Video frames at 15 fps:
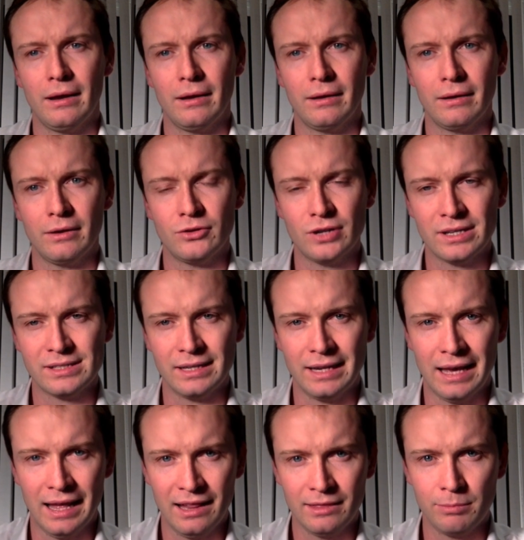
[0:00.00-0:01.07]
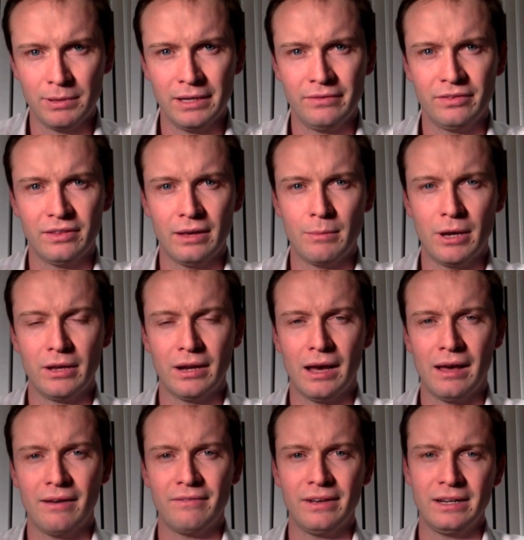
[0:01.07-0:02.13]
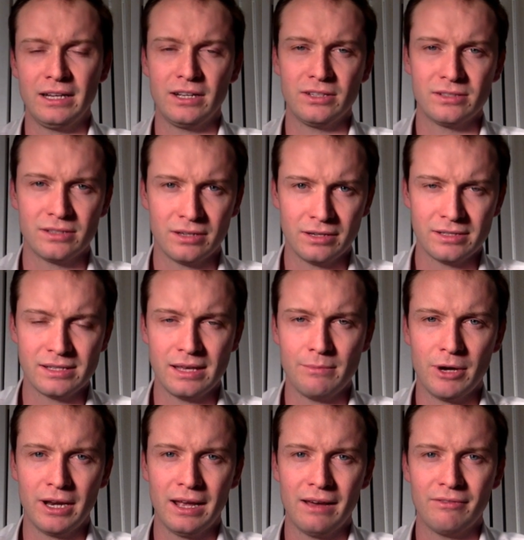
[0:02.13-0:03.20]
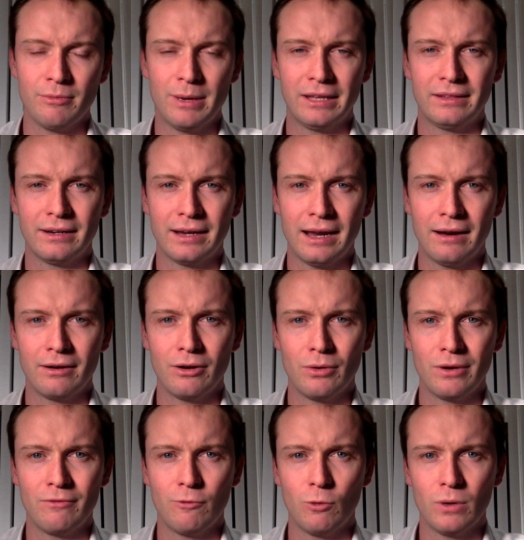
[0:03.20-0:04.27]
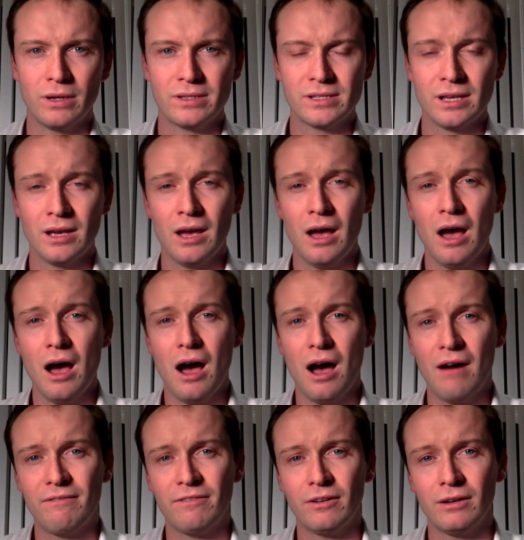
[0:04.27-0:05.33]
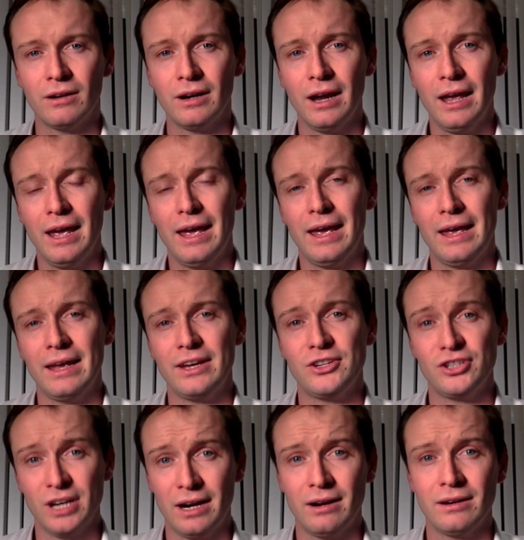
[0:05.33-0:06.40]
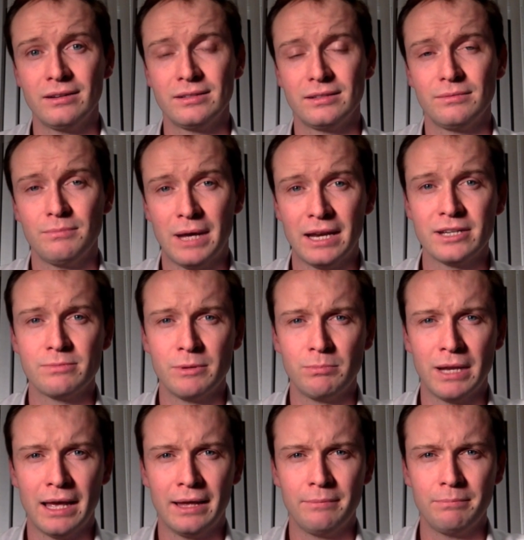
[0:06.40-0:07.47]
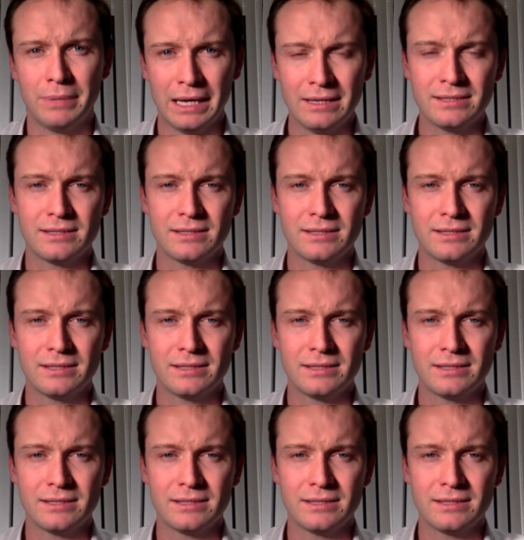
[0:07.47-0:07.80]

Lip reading: Address any health beliefs they might have, any concerns they might have about their care going forwards. Offer a shared management plan based